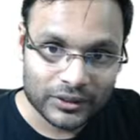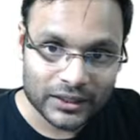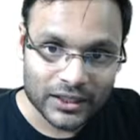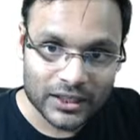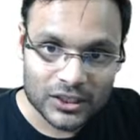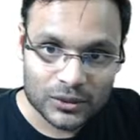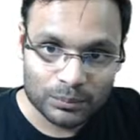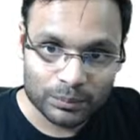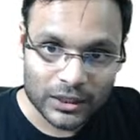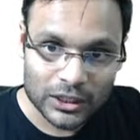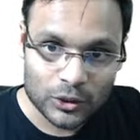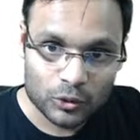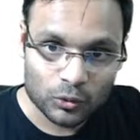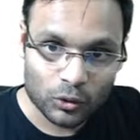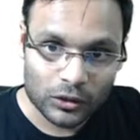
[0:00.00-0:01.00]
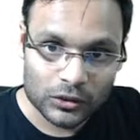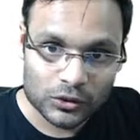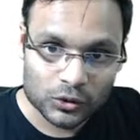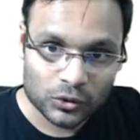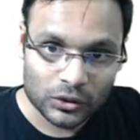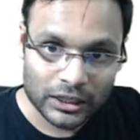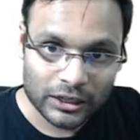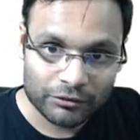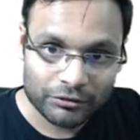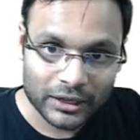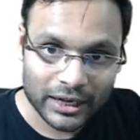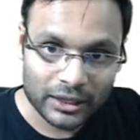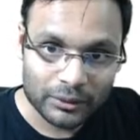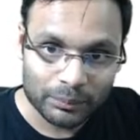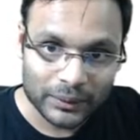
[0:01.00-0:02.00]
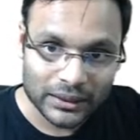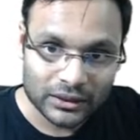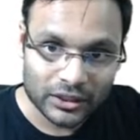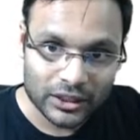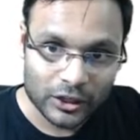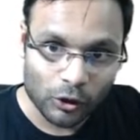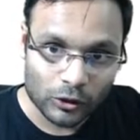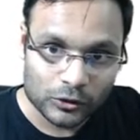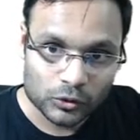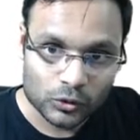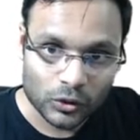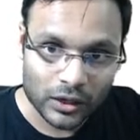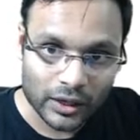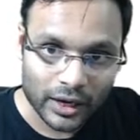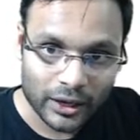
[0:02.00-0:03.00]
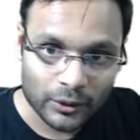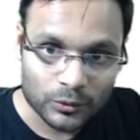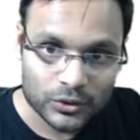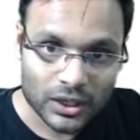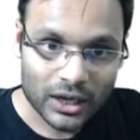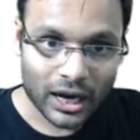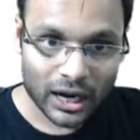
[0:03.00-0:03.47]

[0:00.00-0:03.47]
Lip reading: Yes, P2 also left and P3 also arrives.